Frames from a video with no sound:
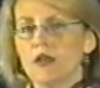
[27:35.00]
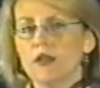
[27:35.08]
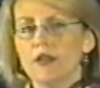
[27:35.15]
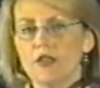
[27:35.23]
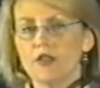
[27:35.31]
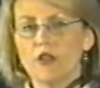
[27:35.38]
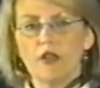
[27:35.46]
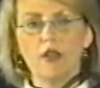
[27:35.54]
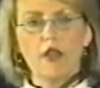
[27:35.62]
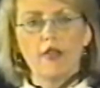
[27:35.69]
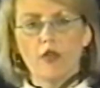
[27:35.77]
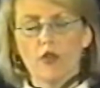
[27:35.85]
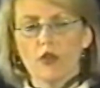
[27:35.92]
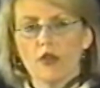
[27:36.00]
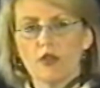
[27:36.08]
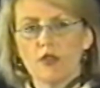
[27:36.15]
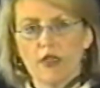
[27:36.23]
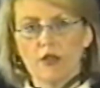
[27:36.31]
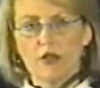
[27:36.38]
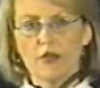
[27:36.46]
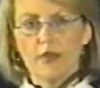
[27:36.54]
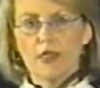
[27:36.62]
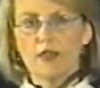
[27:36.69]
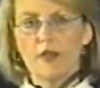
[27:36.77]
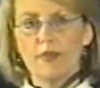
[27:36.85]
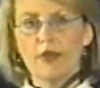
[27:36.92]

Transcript: They started having oral sex with my St.